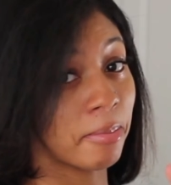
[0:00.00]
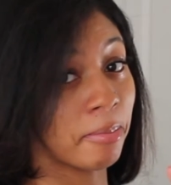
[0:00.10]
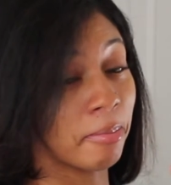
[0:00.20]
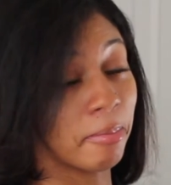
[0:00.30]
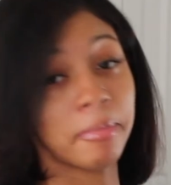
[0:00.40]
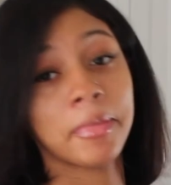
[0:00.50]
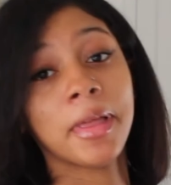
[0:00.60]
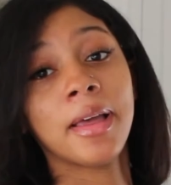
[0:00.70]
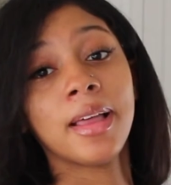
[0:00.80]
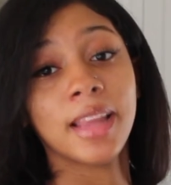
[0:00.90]
hmm
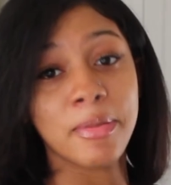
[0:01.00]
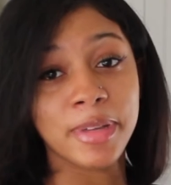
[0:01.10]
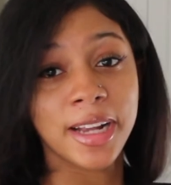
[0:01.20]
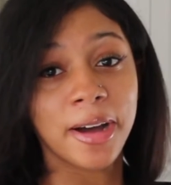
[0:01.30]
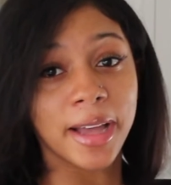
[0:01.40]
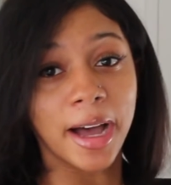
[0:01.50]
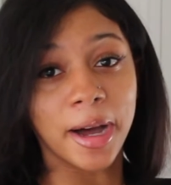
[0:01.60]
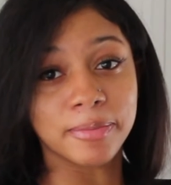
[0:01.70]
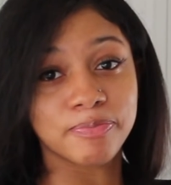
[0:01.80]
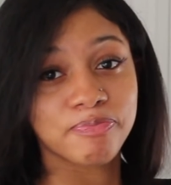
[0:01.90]
let me know
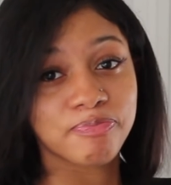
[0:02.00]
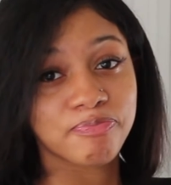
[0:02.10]
y'all